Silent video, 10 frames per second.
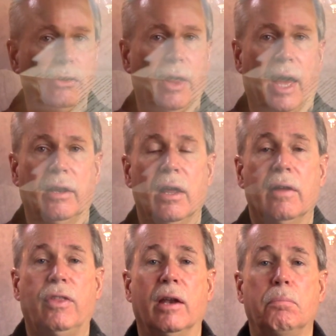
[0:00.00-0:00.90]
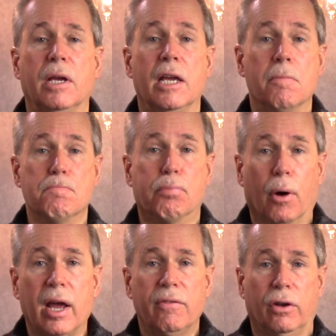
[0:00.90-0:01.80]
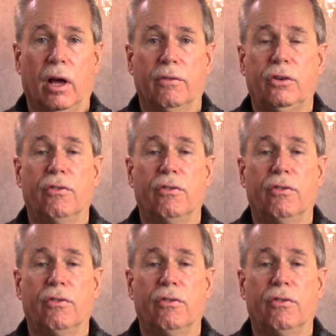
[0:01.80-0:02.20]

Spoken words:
that, then be brave enough